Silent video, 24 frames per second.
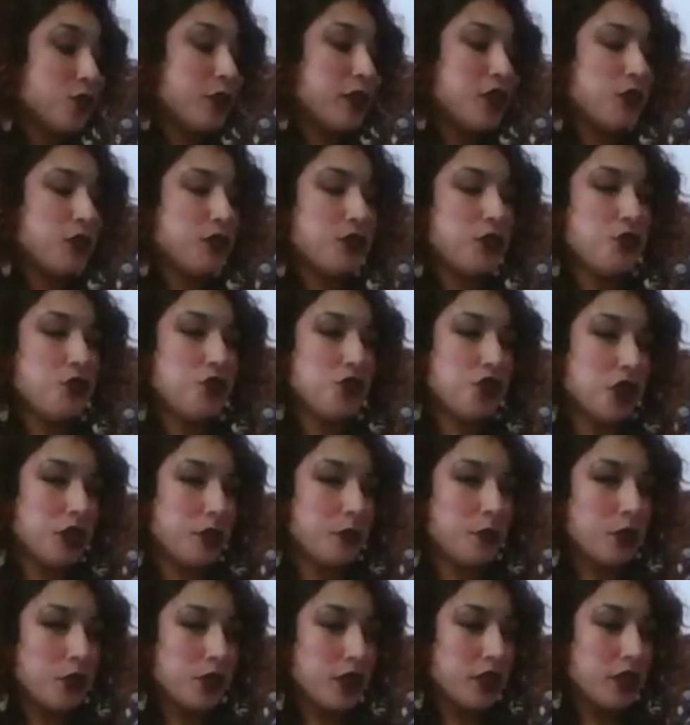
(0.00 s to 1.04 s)
We don't usually
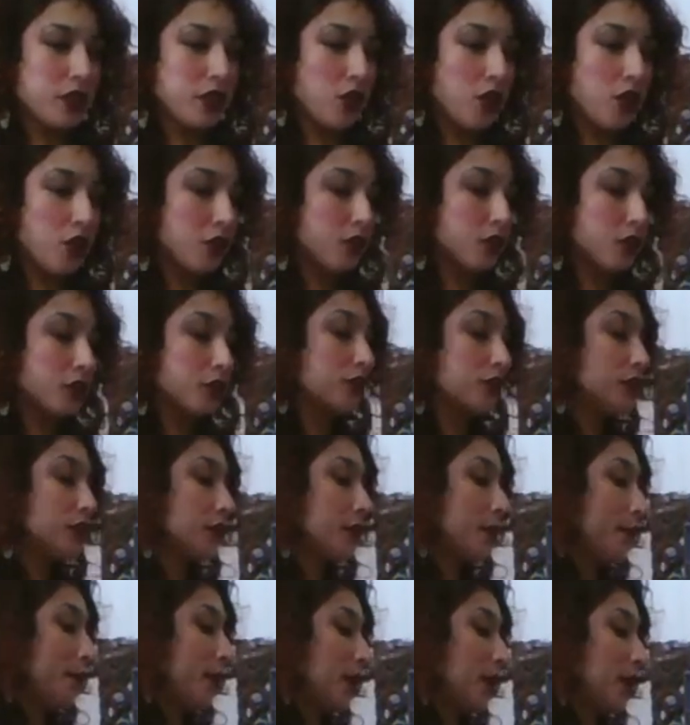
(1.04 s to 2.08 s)
put it in ours,
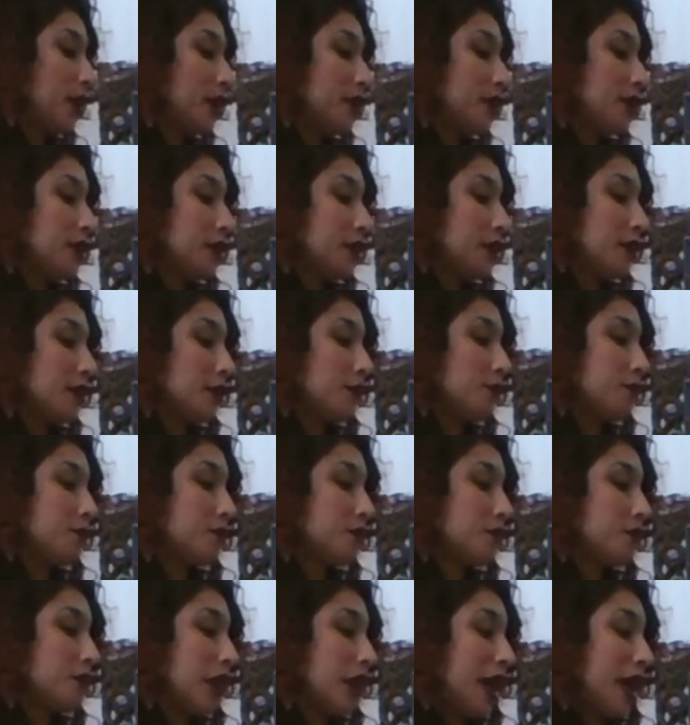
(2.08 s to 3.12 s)
but um,
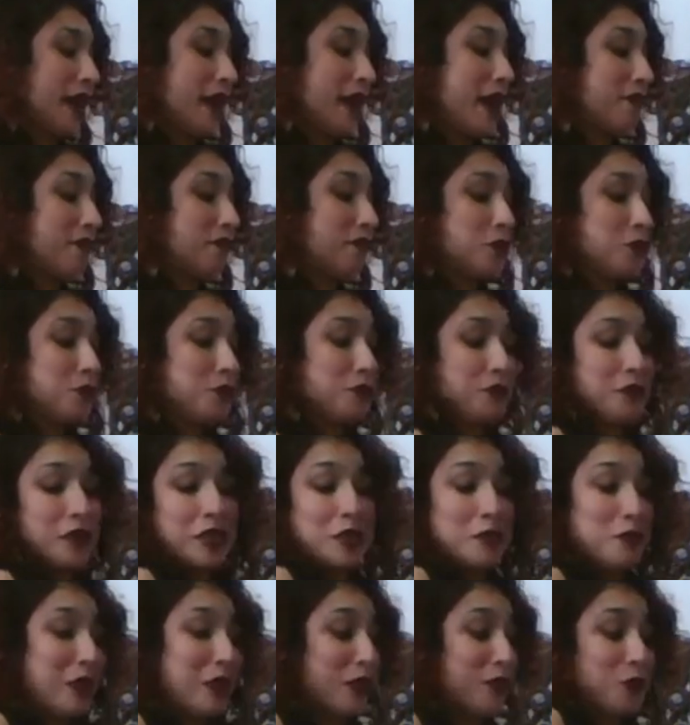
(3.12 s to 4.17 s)
I have them
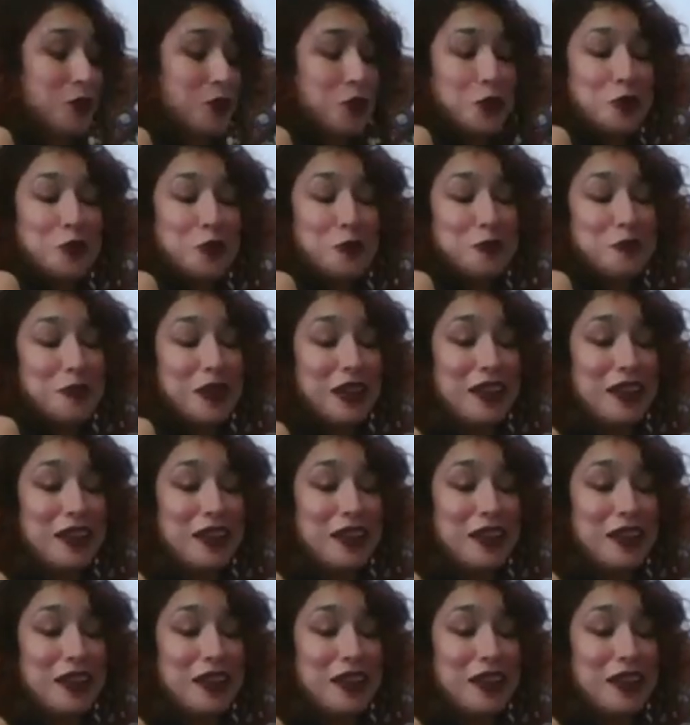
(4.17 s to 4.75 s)
in my room.